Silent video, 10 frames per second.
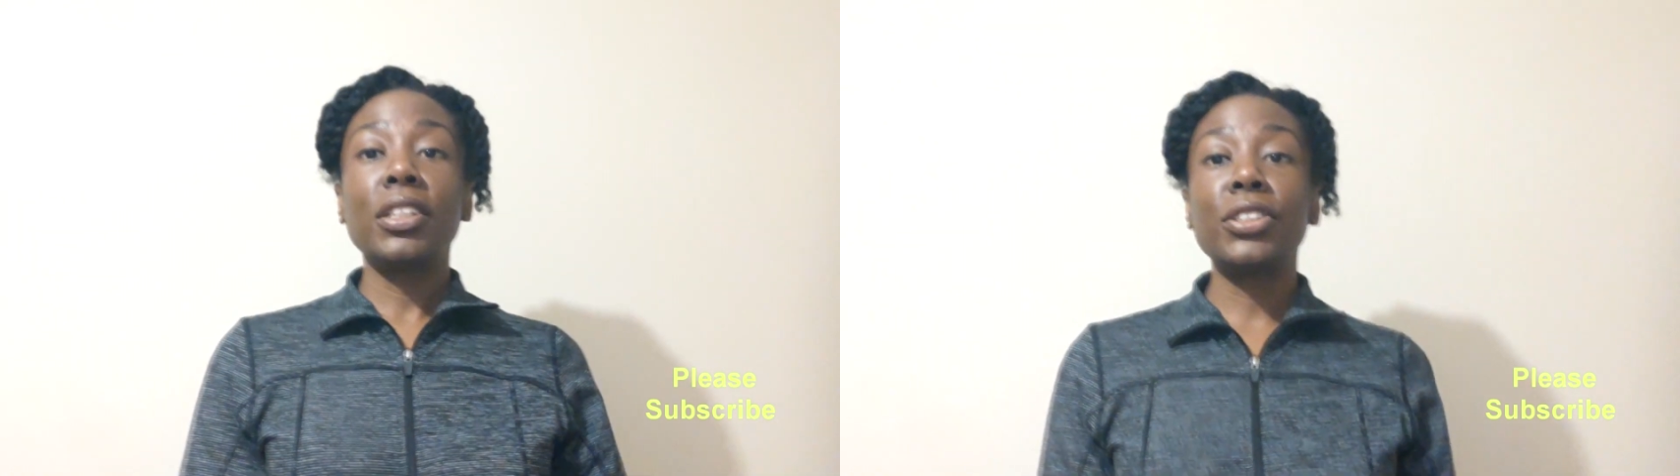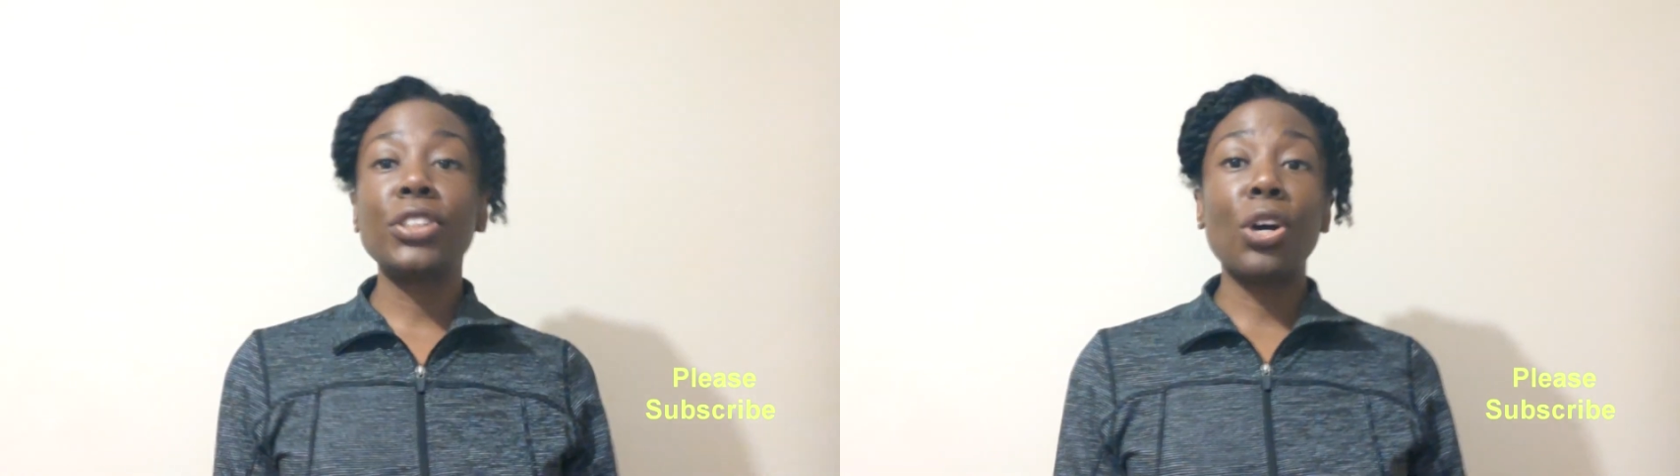
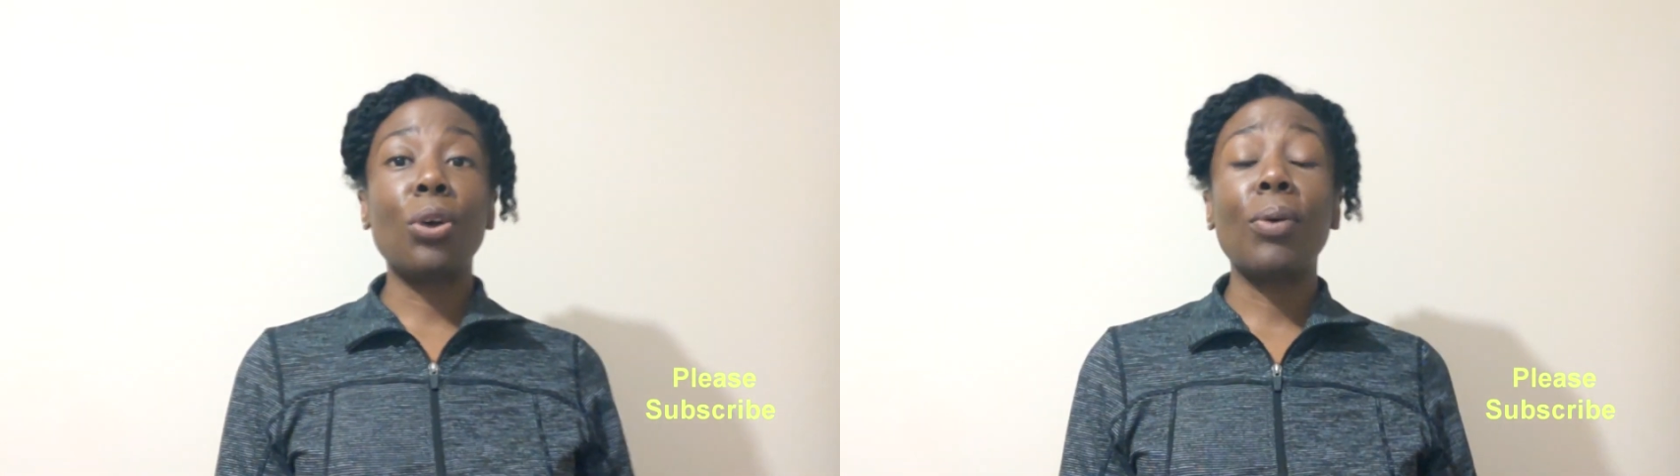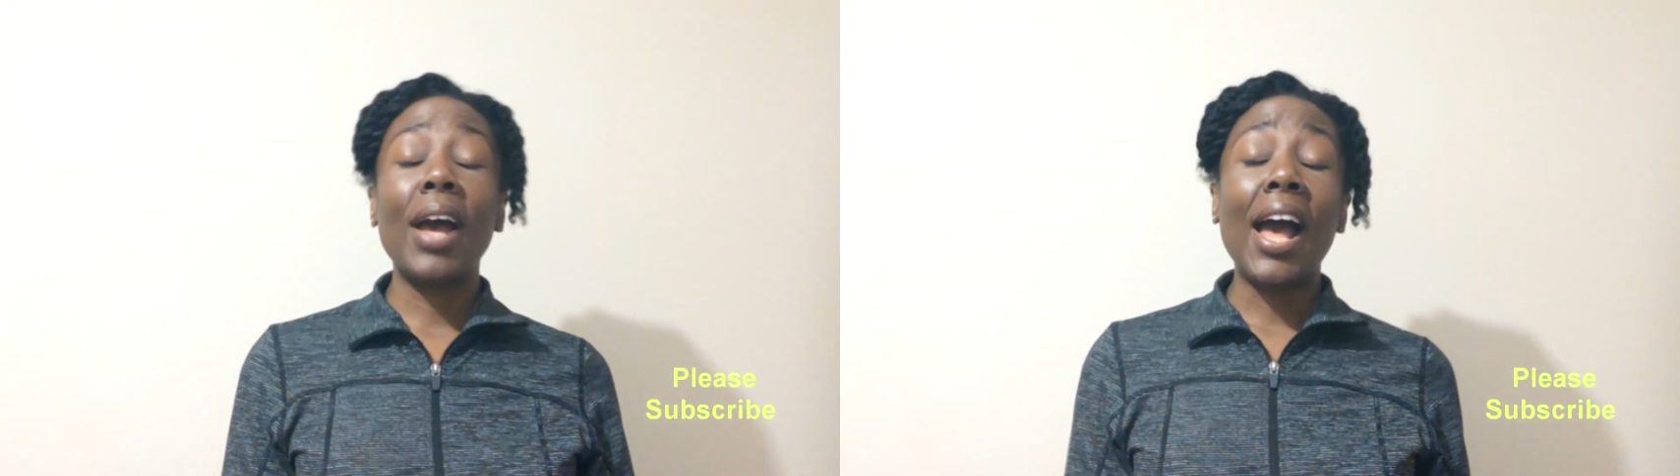
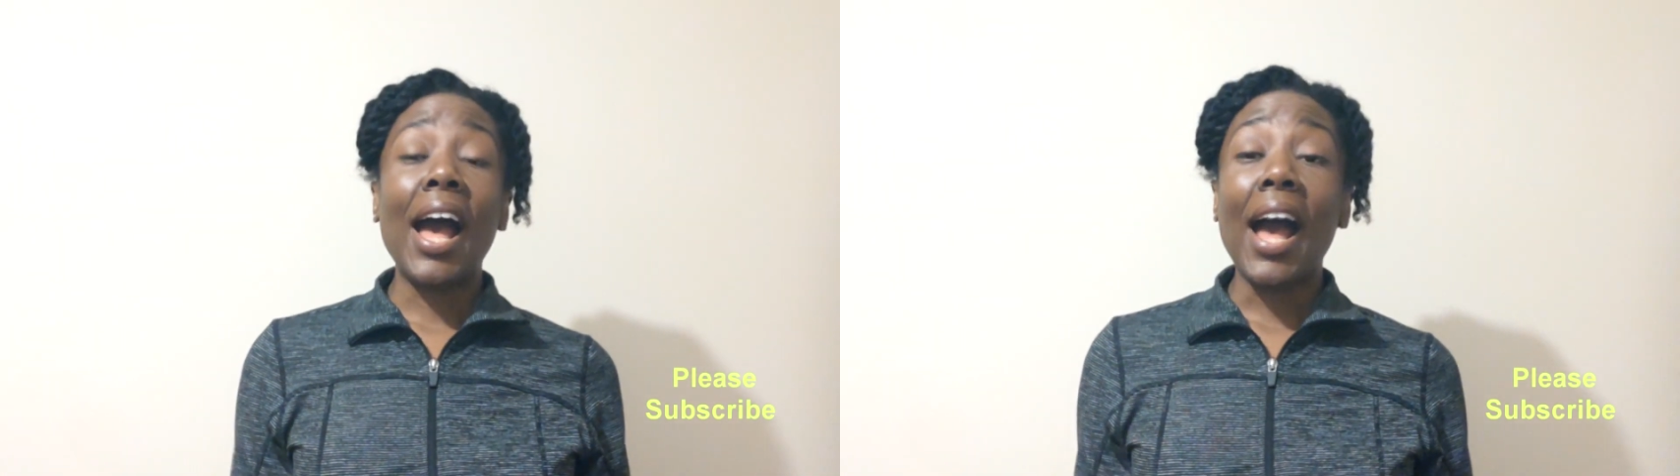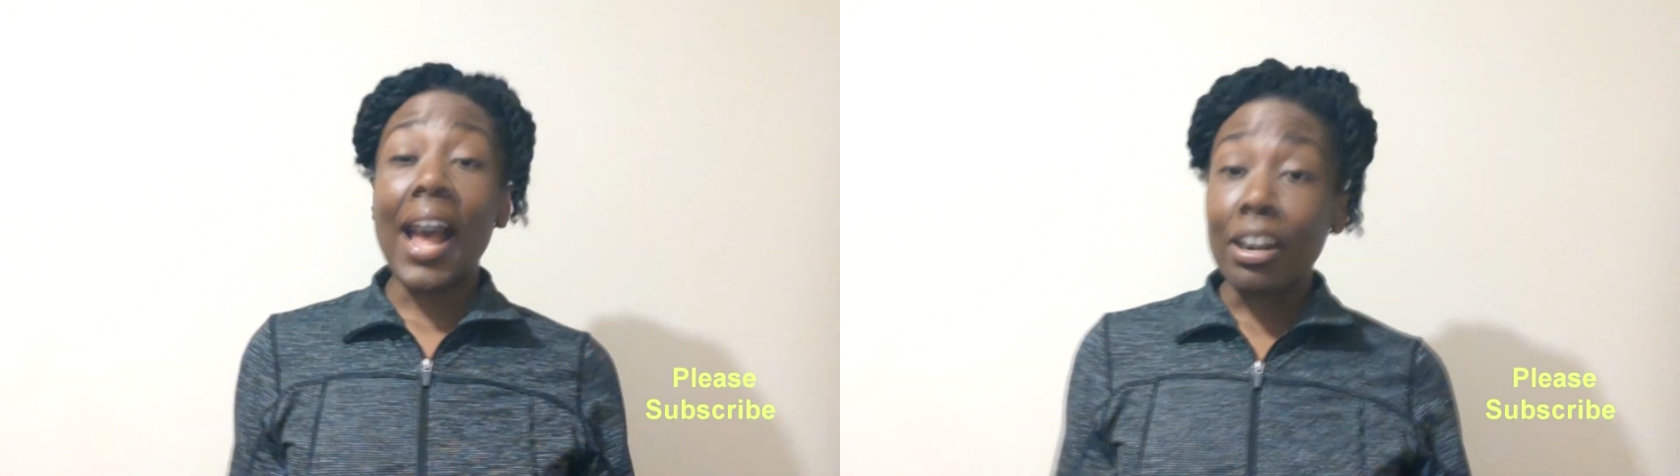So
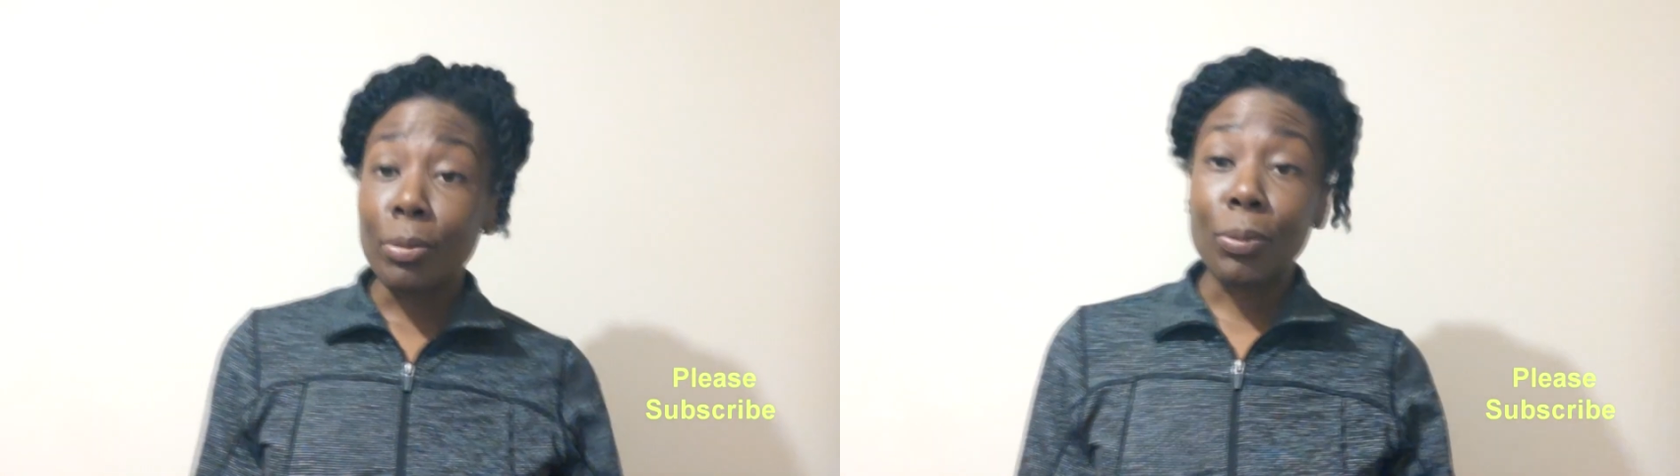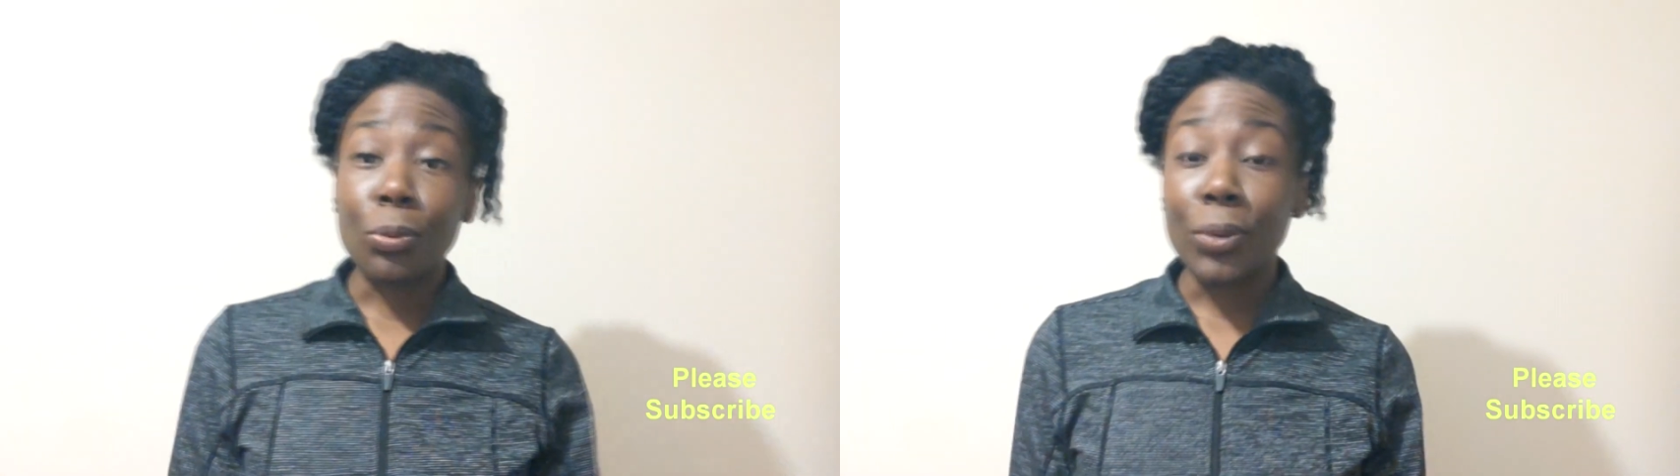I
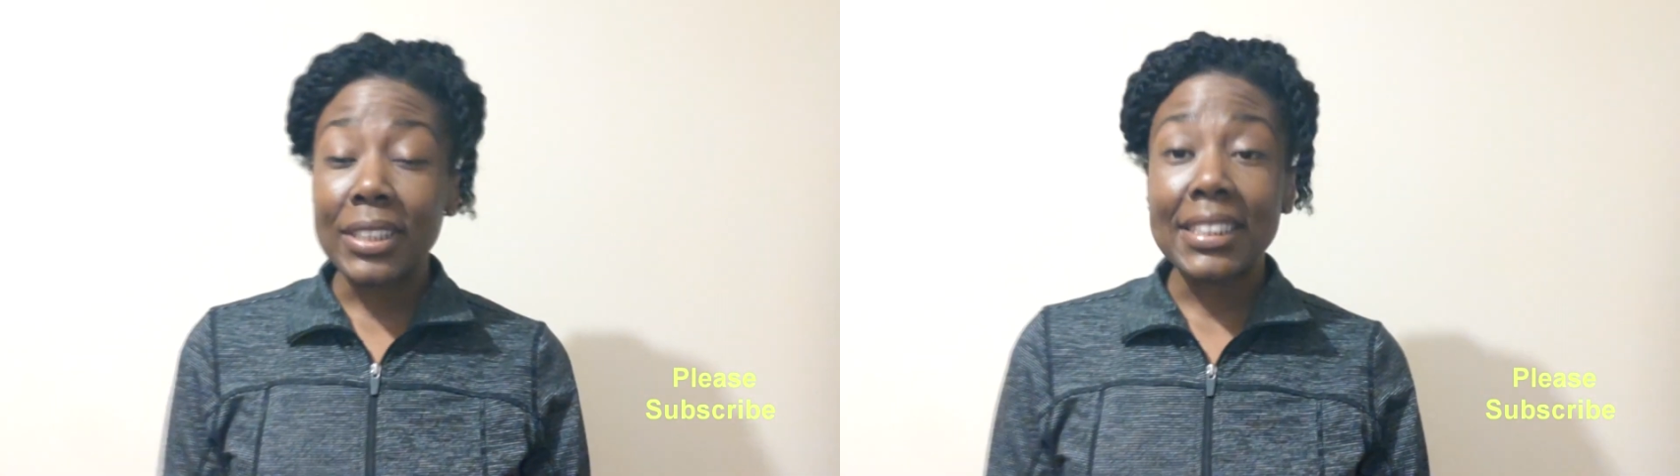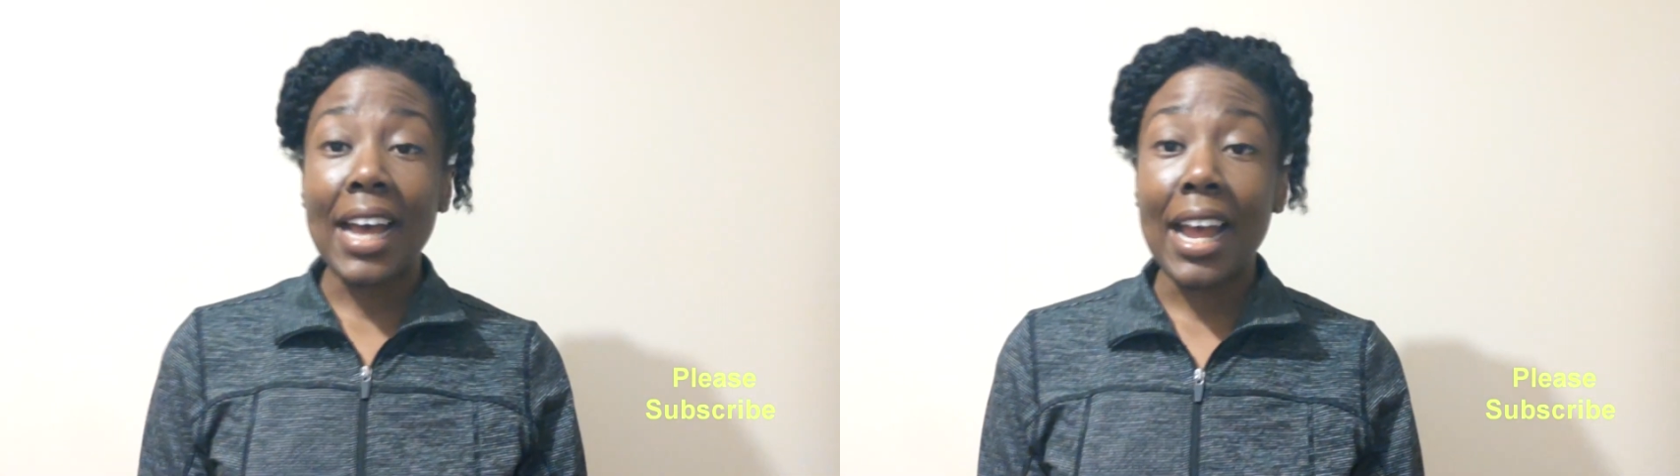remember
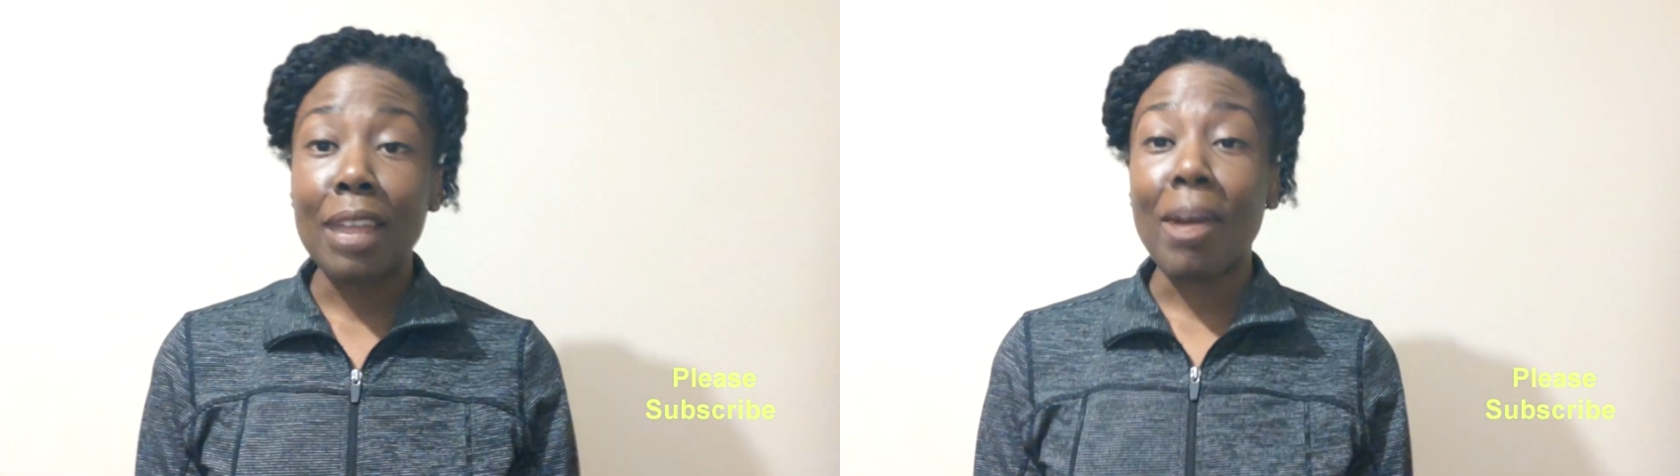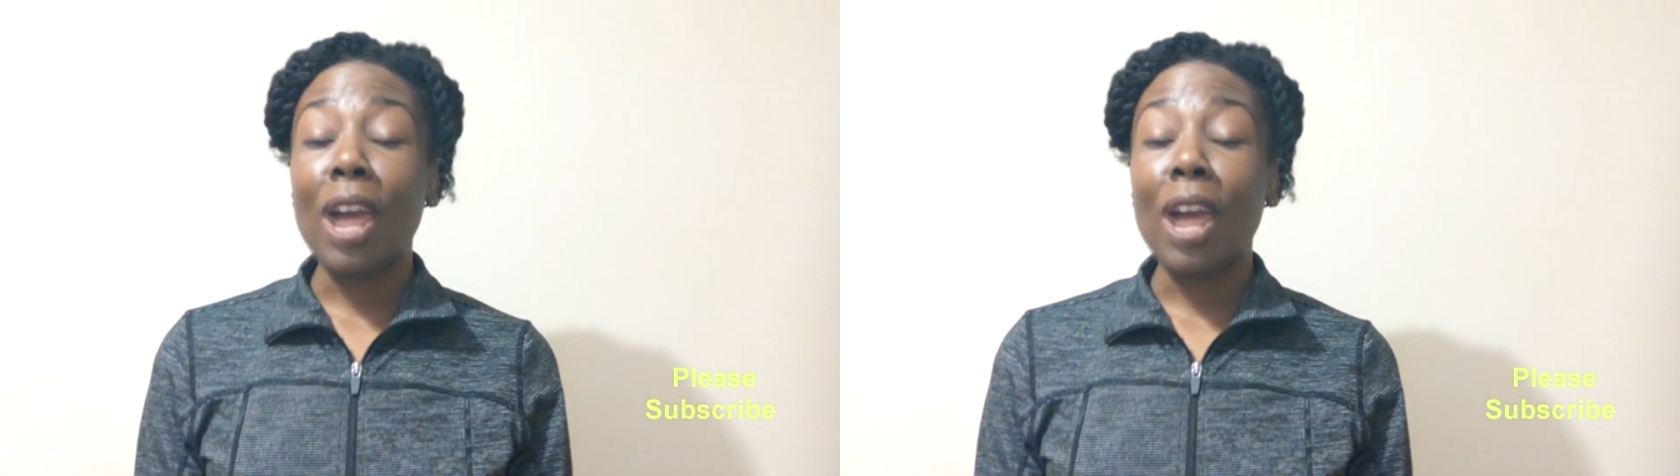one time